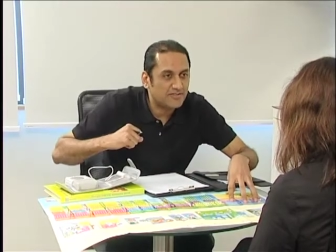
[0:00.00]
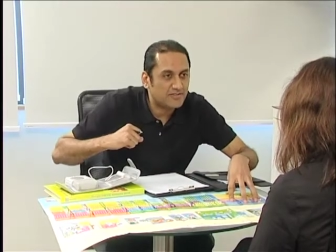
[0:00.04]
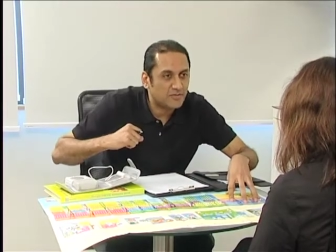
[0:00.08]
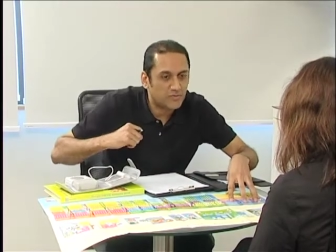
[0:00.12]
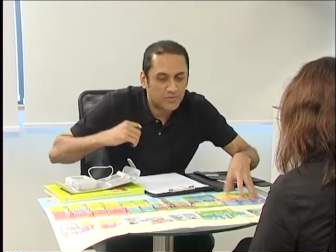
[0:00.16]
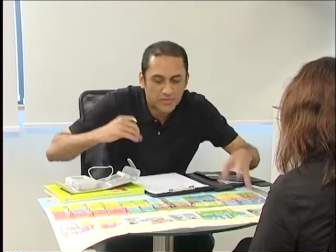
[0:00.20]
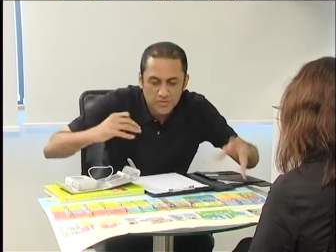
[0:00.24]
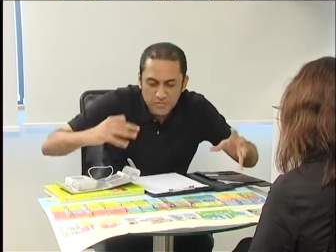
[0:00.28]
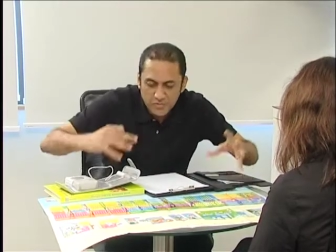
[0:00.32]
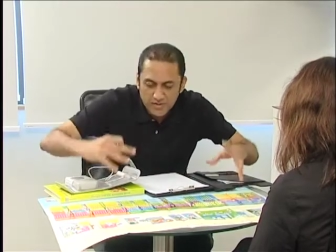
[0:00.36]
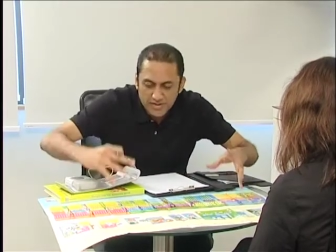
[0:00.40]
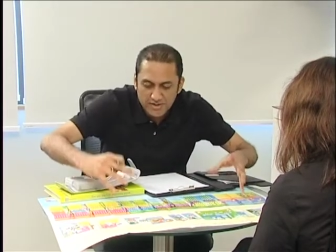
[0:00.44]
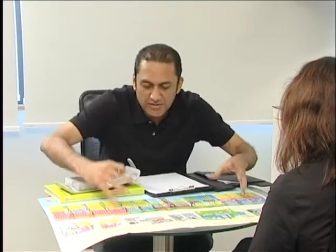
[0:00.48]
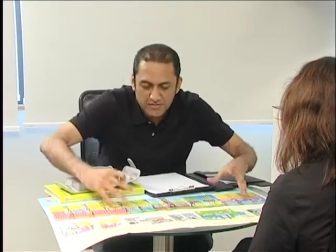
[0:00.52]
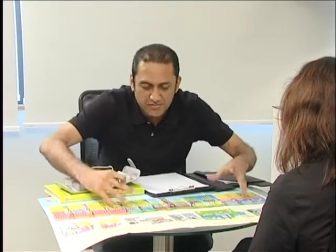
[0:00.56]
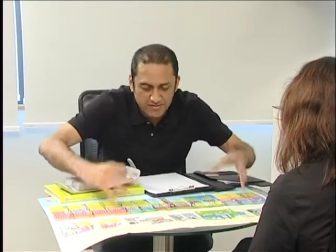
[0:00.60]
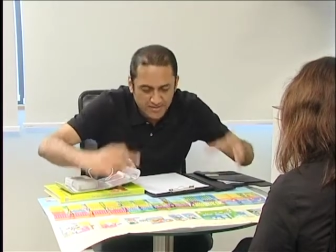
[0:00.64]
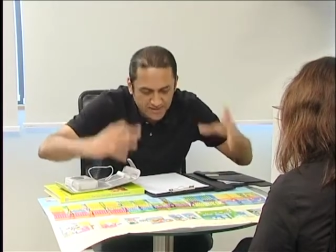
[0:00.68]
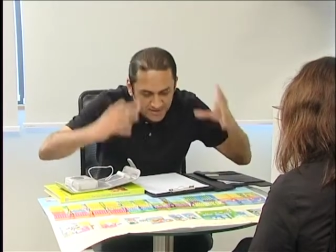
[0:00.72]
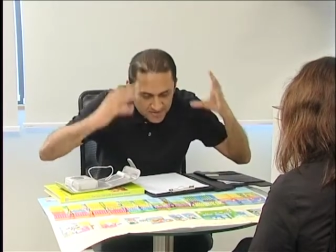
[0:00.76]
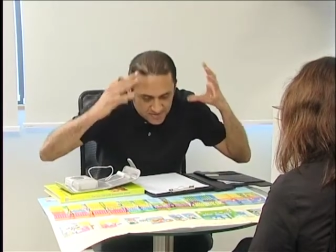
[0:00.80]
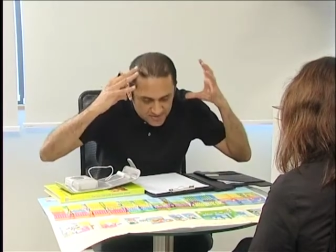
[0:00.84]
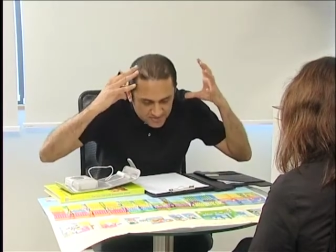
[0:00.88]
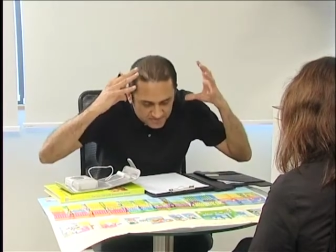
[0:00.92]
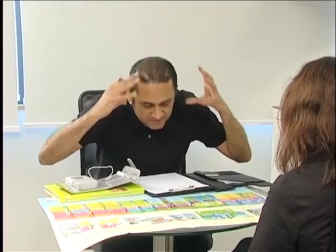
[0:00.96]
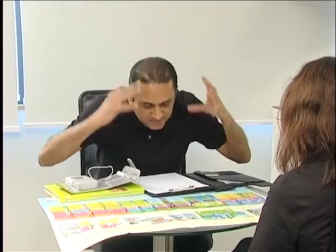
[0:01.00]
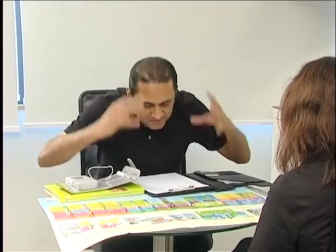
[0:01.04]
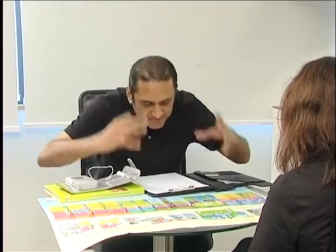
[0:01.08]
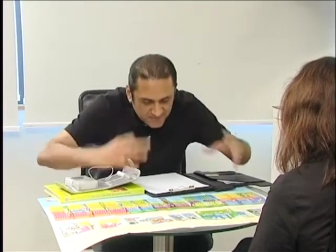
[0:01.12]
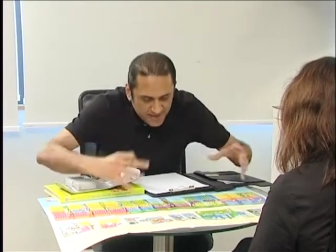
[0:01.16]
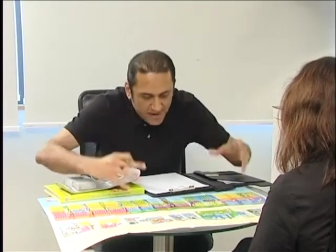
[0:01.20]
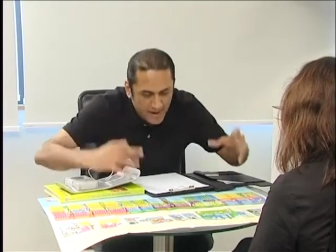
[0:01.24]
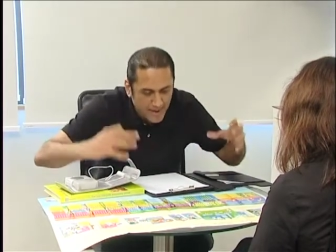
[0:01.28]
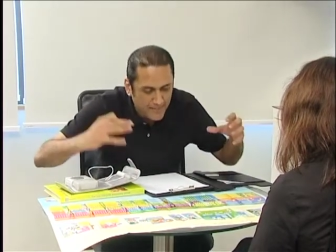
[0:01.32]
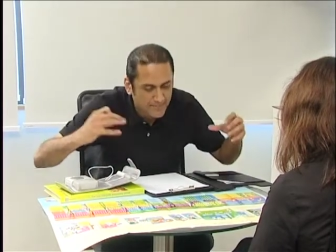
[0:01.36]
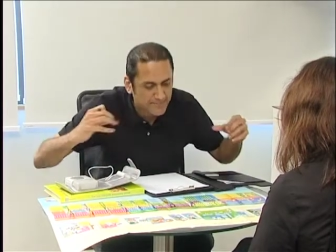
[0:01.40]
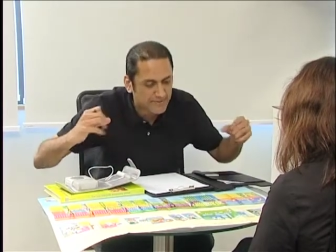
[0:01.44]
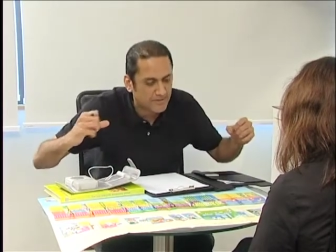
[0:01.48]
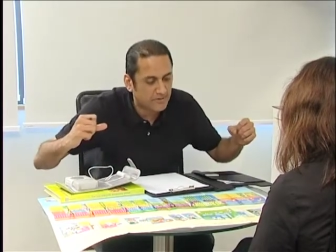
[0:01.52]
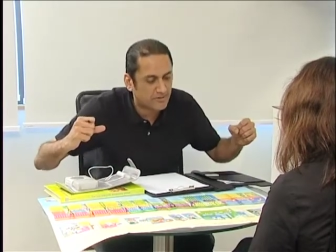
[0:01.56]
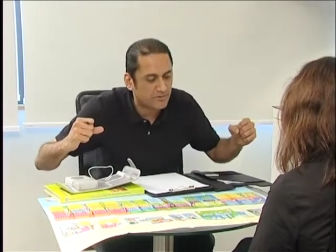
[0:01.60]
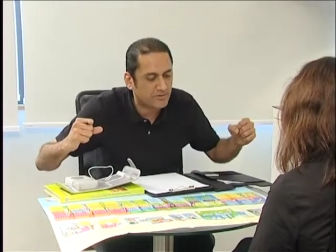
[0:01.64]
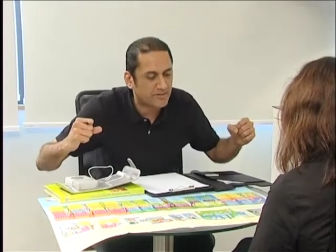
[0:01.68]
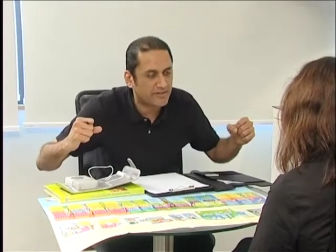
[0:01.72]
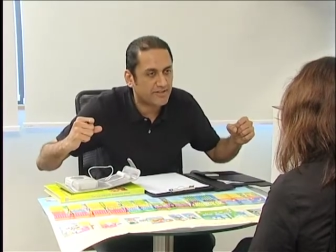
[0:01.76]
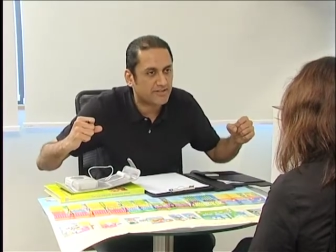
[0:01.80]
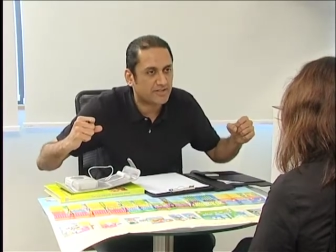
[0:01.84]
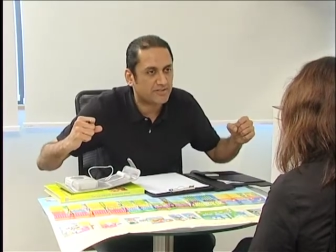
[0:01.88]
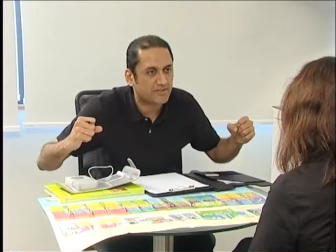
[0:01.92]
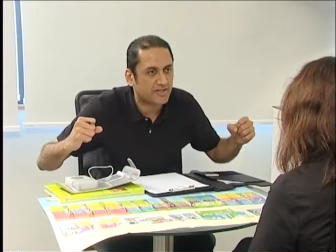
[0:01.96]
Which one do you think is
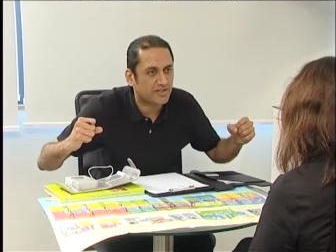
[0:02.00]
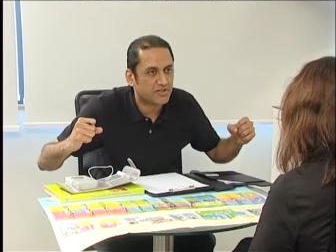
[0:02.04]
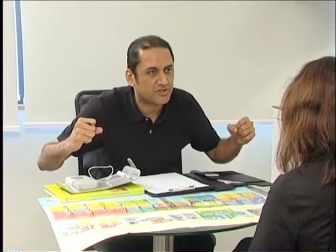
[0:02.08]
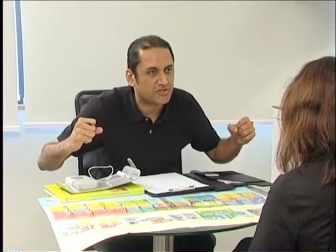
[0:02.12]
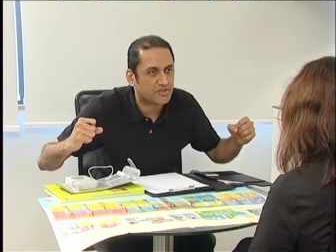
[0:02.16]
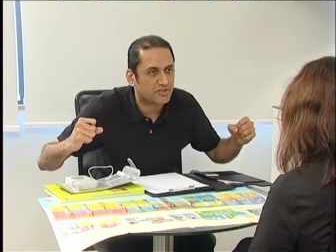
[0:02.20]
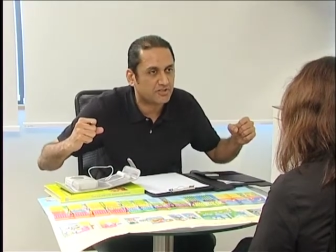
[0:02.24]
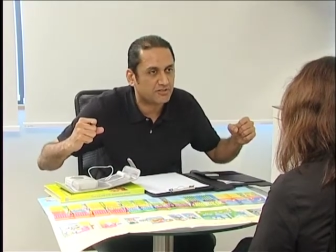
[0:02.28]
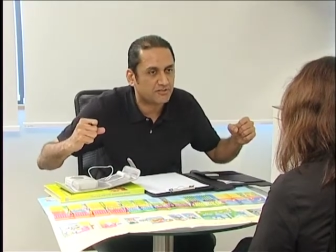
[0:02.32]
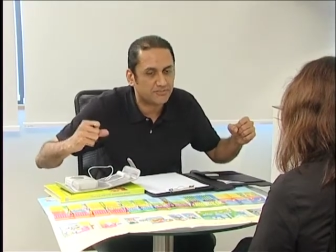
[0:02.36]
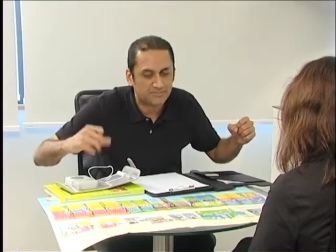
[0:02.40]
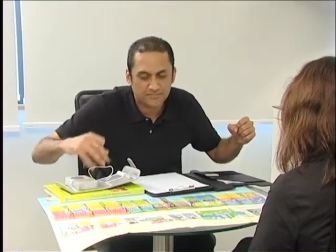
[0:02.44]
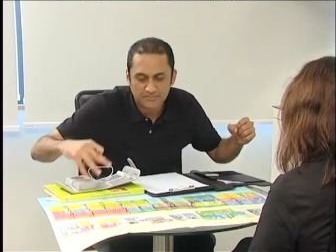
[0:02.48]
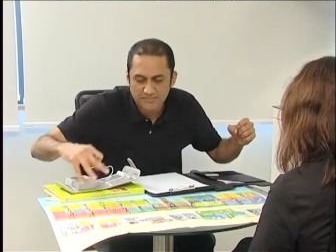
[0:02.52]
absolutely essential